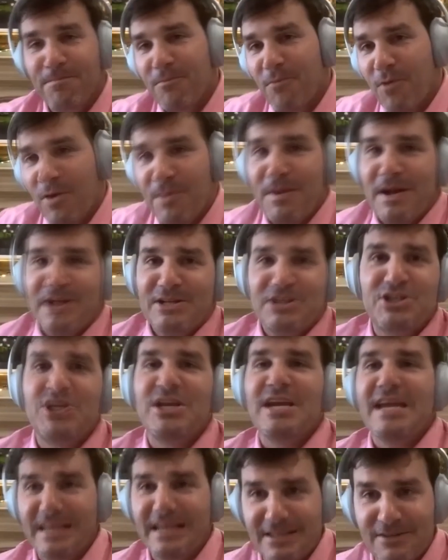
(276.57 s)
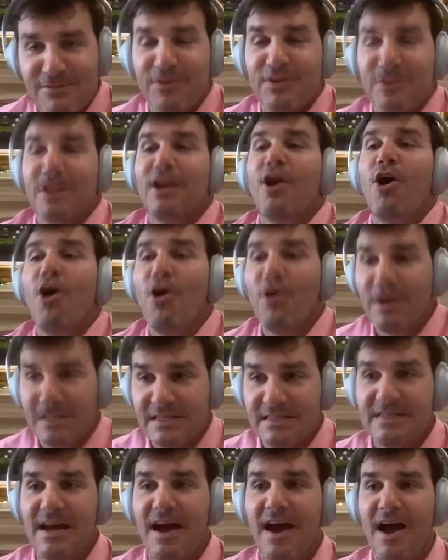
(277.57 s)
one of my cheeks for the
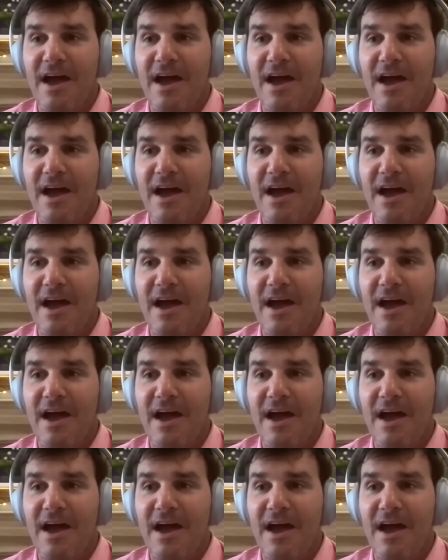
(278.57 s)
longest